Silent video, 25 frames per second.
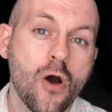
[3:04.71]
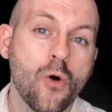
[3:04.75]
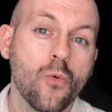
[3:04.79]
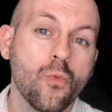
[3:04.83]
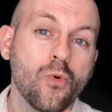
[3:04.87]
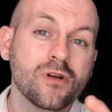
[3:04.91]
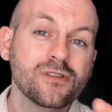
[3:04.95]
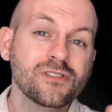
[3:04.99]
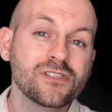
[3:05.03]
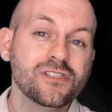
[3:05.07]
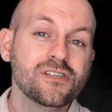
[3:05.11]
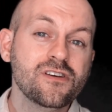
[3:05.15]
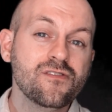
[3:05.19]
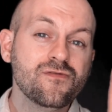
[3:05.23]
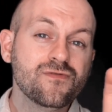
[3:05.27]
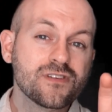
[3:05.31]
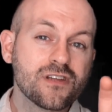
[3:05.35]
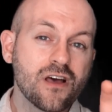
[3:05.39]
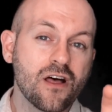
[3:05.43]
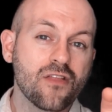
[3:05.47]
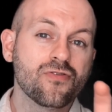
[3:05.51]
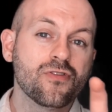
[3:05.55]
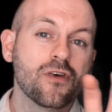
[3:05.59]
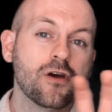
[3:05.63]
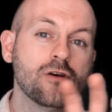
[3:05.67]
Once you've
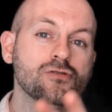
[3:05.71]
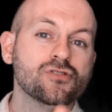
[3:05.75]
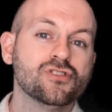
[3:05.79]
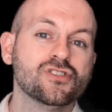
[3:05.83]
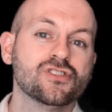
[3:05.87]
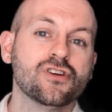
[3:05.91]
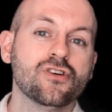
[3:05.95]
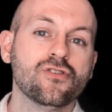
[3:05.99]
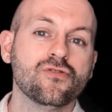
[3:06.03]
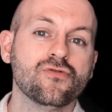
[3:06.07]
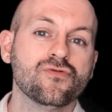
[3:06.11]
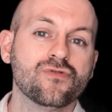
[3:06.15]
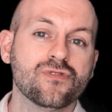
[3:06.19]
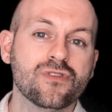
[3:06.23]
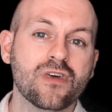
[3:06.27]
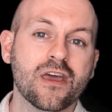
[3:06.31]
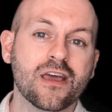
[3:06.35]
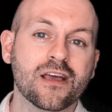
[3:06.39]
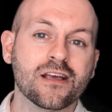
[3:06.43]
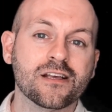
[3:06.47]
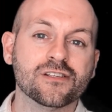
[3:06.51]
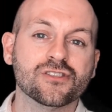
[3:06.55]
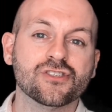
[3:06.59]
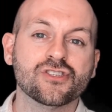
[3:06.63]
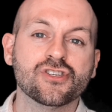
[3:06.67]
done those 2
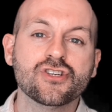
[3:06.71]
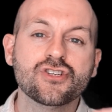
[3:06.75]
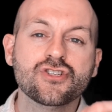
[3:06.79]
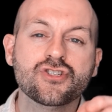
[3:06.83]
things,